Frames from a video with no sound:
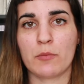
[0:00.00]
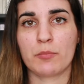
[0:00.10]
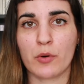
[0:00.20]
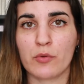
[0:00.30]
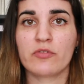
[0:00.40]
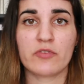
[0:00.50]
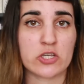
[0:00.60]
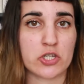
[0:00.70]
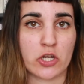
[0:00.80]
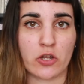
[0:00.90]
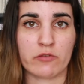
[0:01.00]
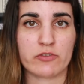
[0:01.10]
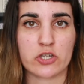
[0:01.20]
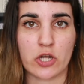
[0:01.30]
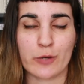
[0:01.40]
both fiction and
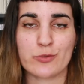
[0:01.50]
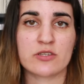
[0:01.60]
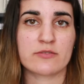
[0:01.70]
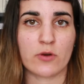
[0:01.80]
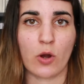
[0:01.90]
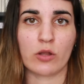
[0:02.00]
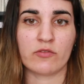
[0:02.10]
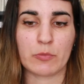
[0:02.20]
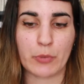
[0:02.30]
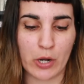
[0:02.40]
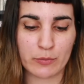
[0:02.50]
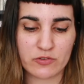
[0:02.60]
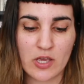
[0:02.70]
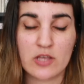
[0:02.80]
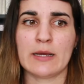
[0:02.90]
non-fiction options for all of the prompts.